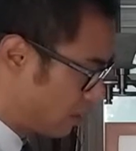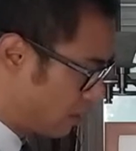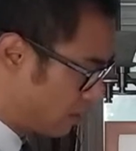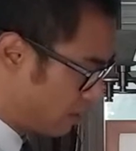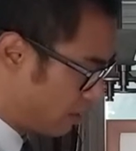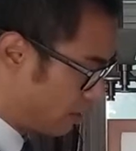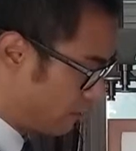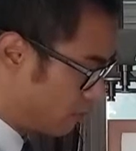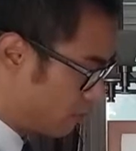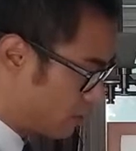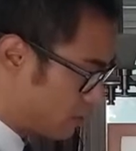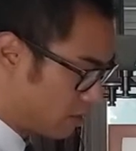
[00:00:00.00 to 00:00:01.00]
and if
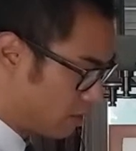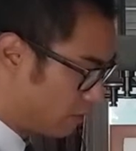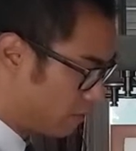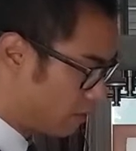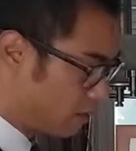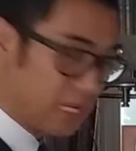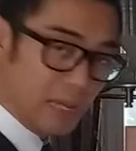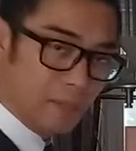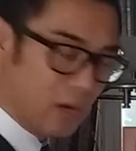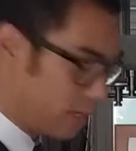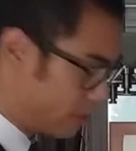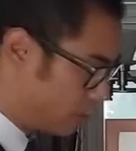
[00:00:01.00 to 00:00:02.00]
you miss enough in that
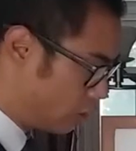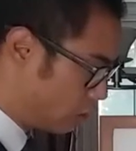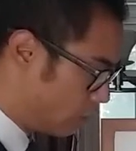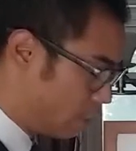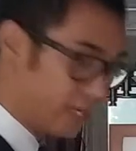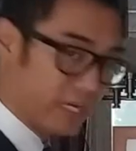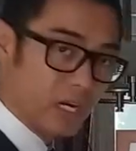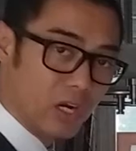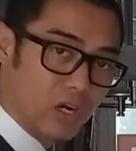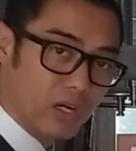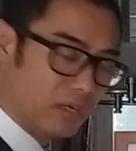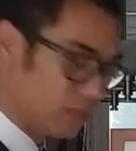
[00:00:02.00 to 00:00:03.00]
body, you might get
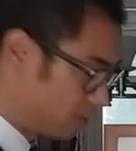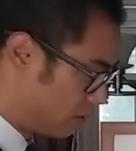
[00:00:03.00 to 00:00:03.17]
hurt,